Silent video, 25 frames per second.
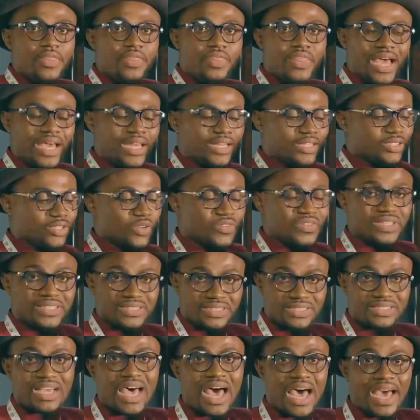that is of the
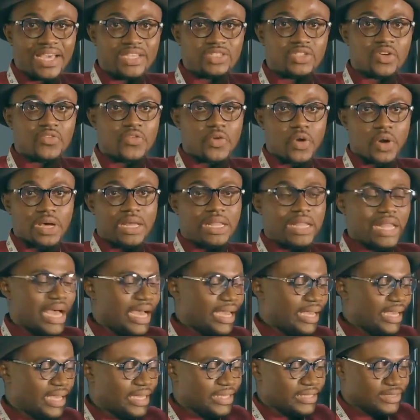size of your
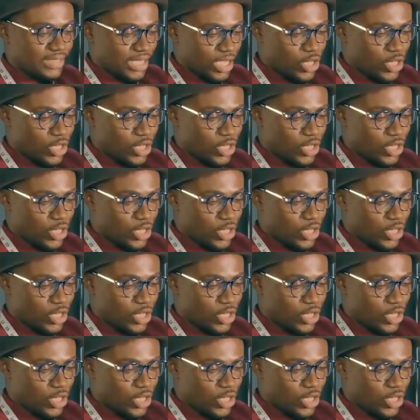client